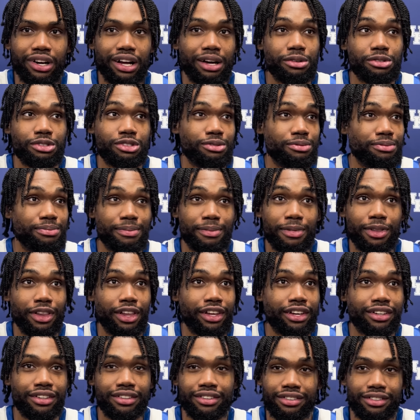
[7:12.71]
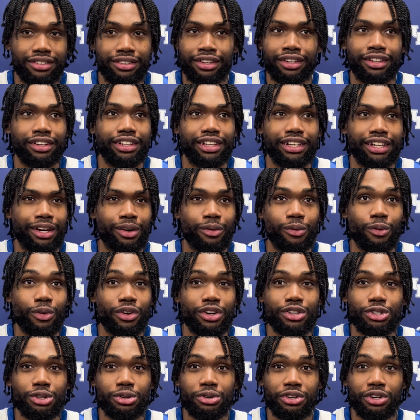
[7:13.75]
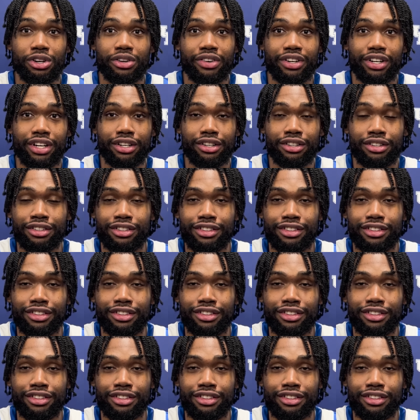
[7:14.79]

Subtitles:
I was like, literally, like, what is going on right now?